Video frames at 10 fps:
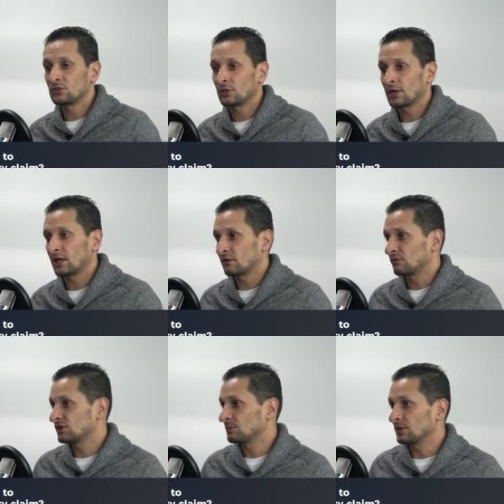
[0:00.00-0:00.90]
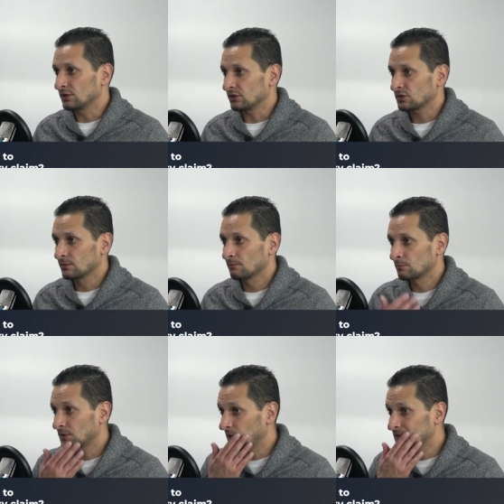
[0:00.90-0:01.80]
injured, I have this many years.
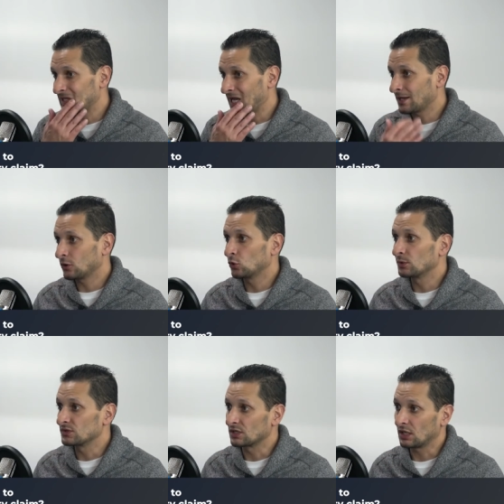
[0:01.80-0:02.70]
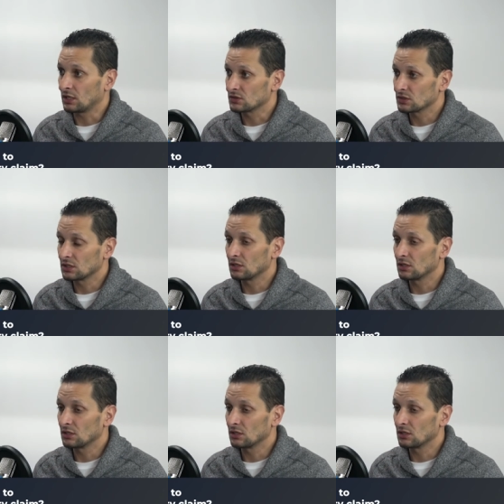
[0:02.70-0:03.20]
But that's not always the case.